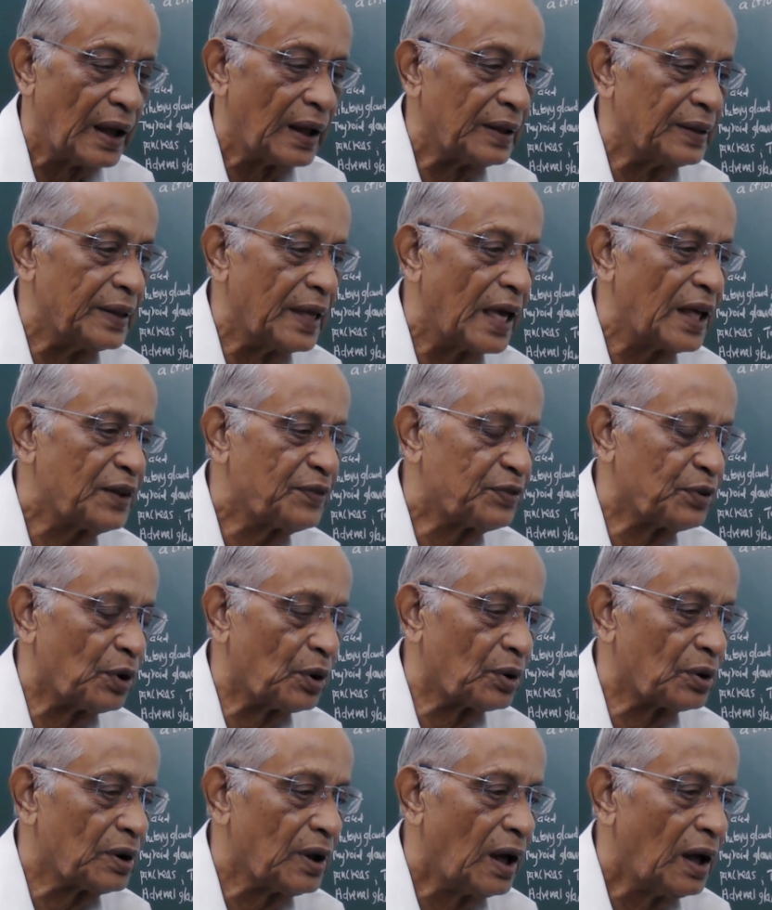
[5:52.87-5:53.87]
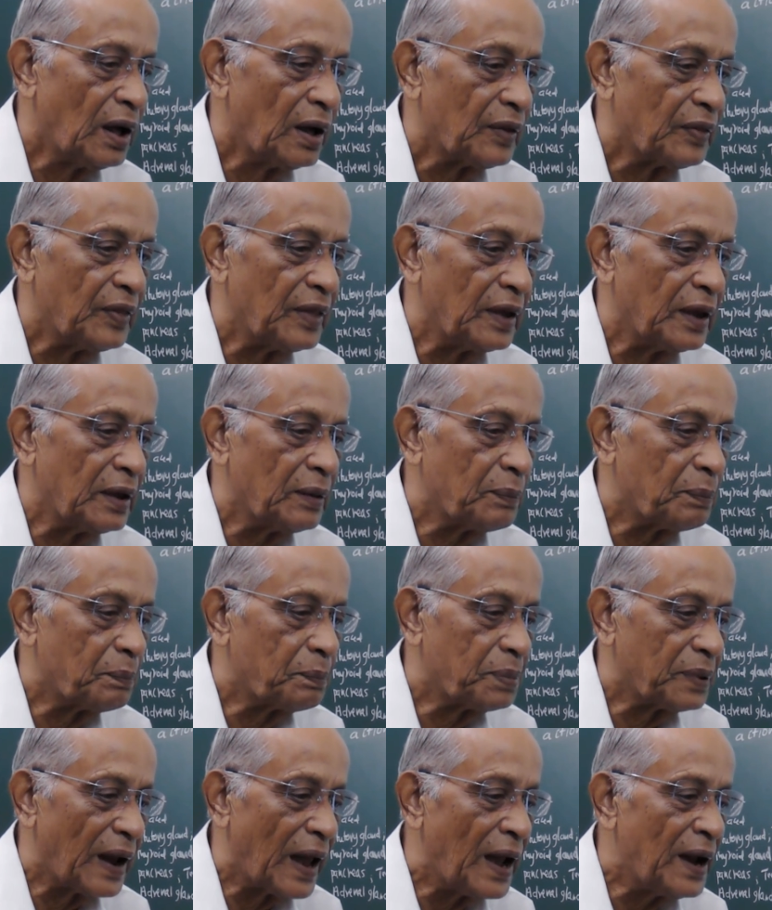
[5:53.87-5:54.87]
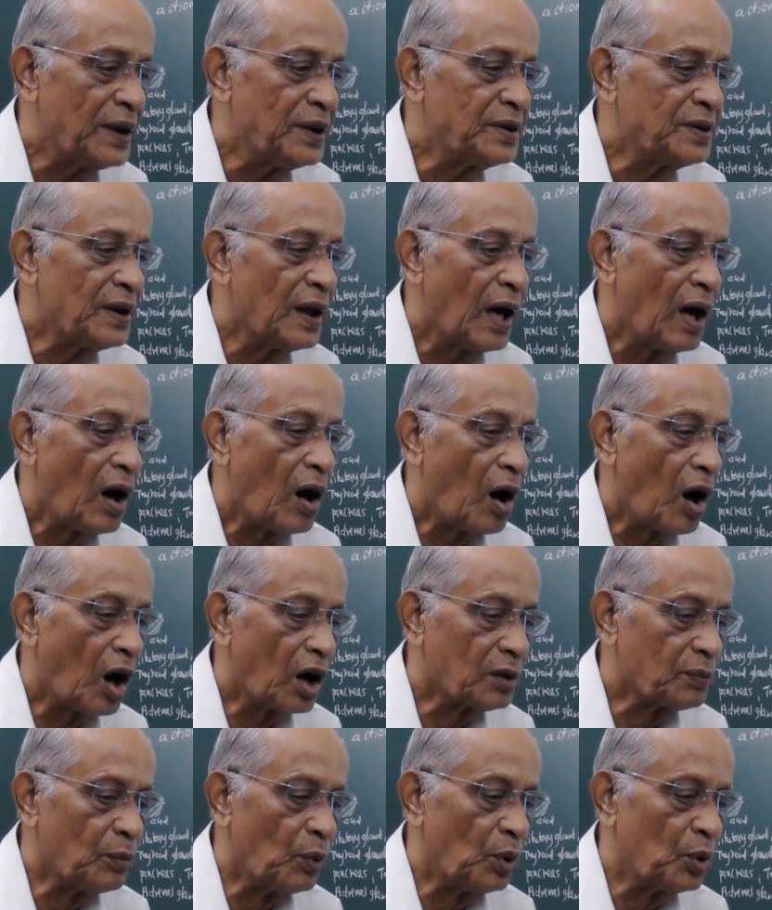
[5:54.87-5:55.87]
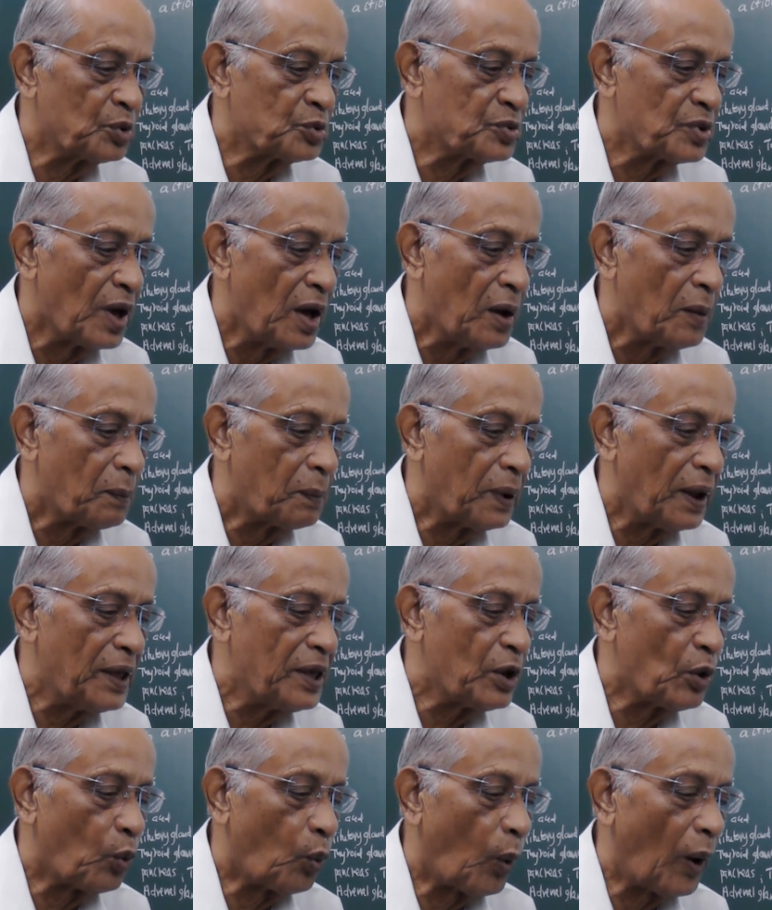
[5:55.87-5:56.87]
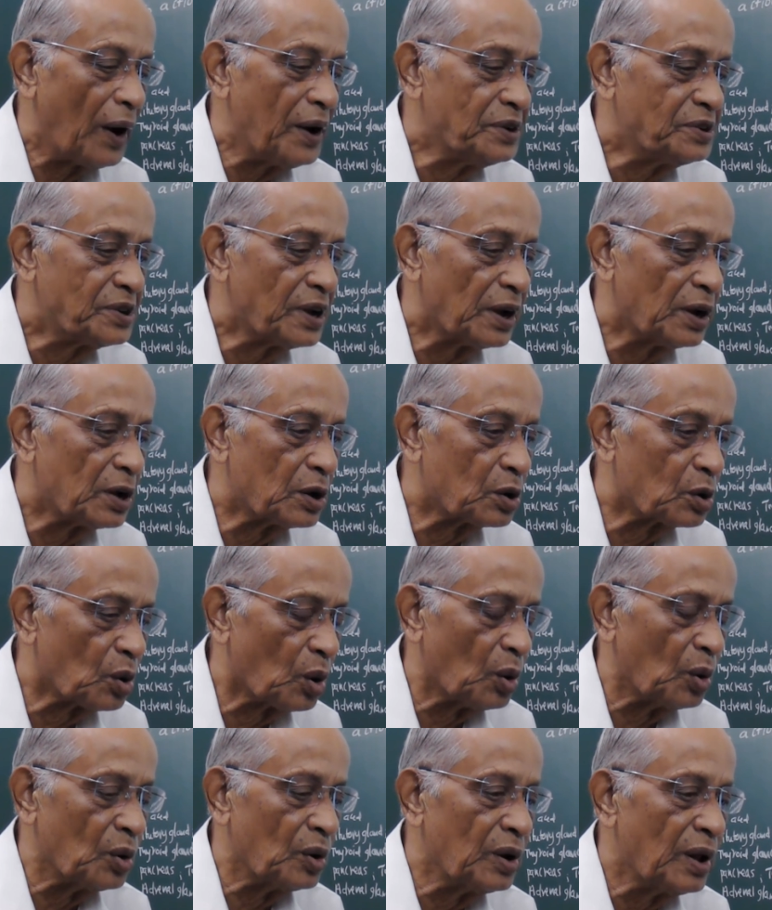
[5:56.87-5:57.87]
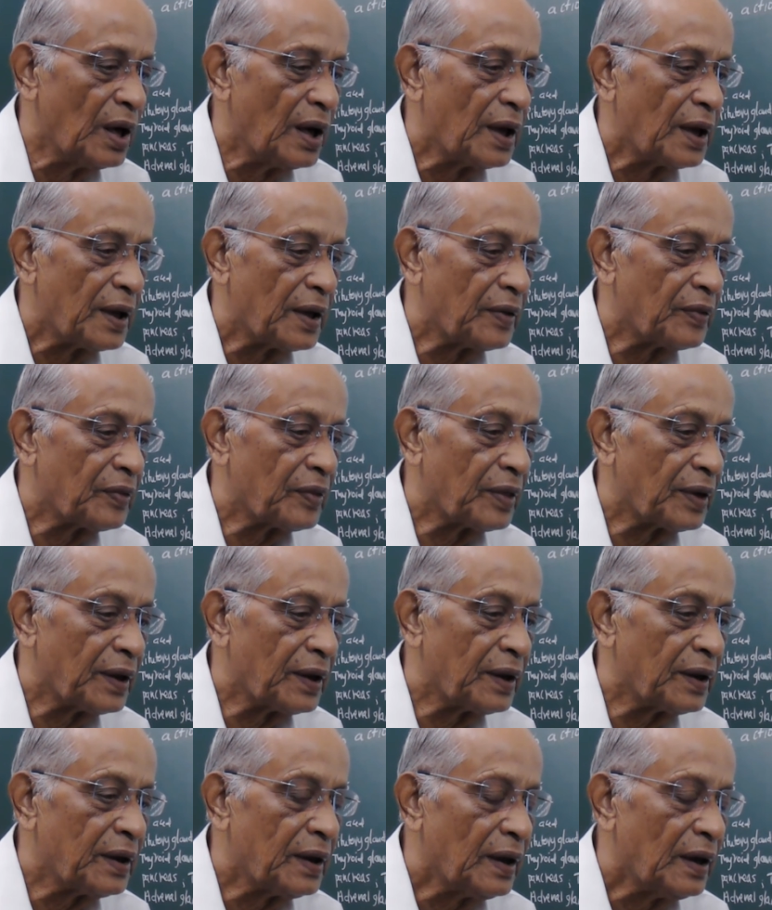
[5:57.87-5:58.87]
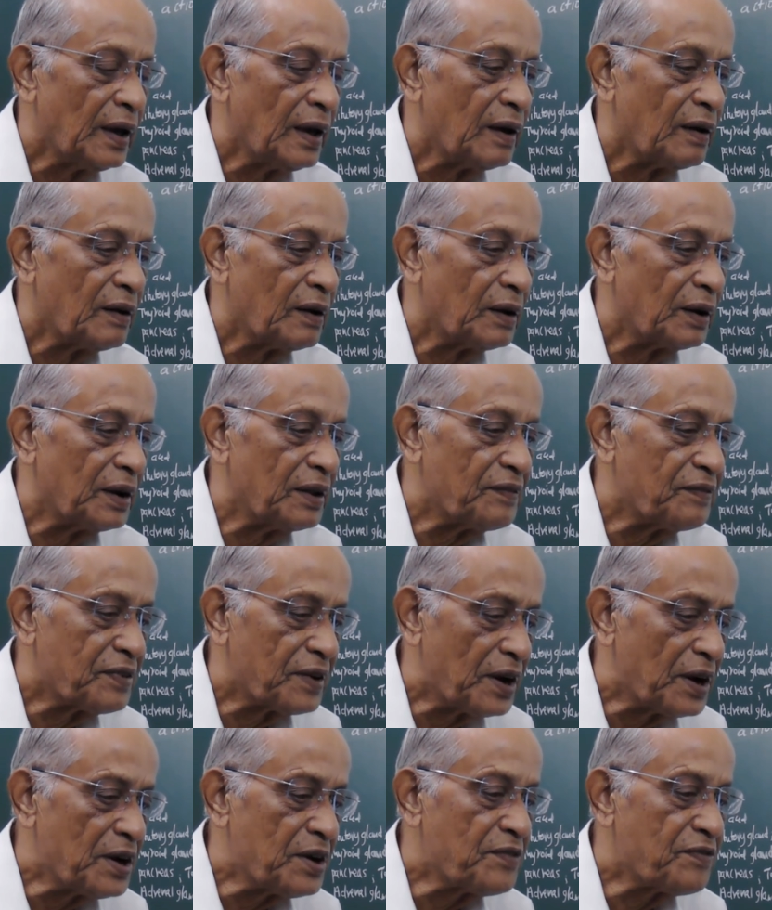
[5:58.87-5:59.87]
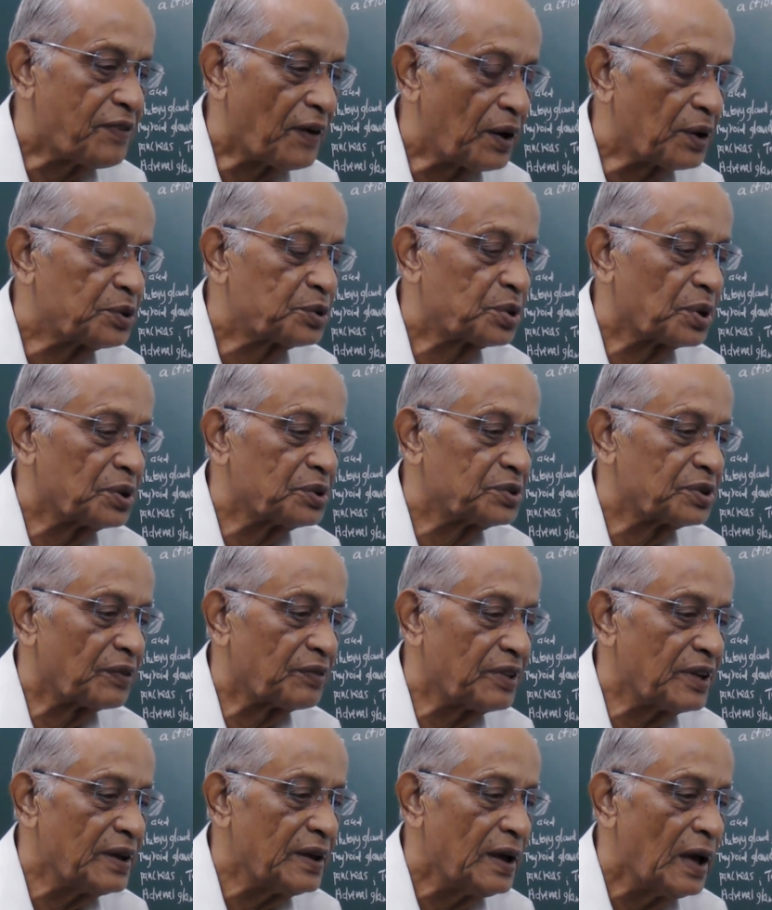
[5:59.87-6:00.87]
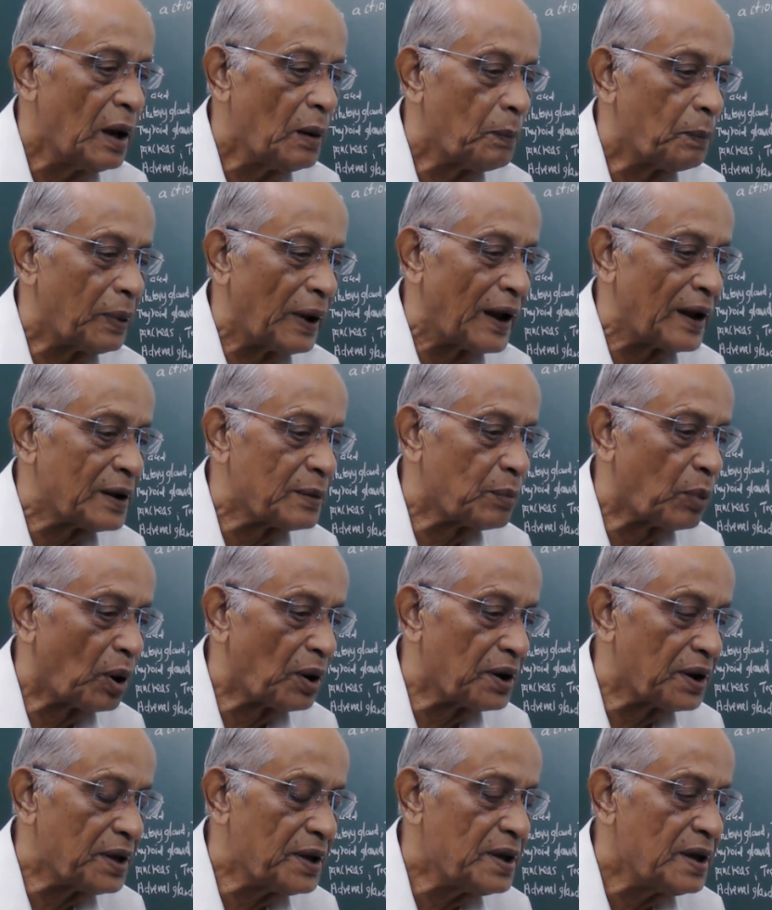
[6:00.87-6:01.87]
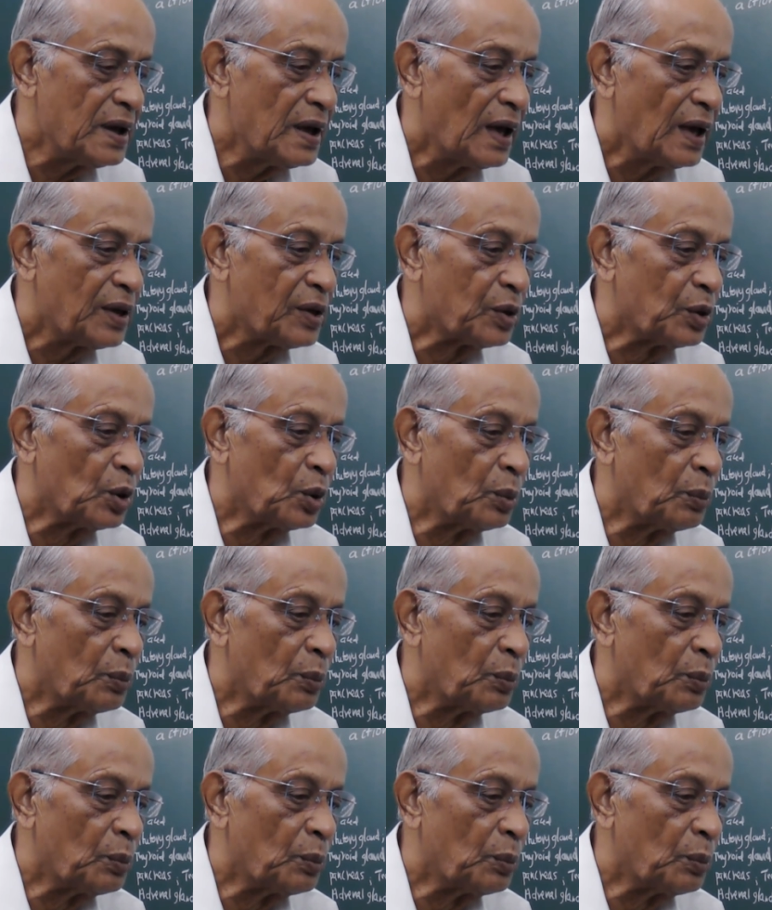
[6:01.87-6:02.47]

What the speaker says: Therefore, the plant hormones play a vital role in the different functions of the plant body. You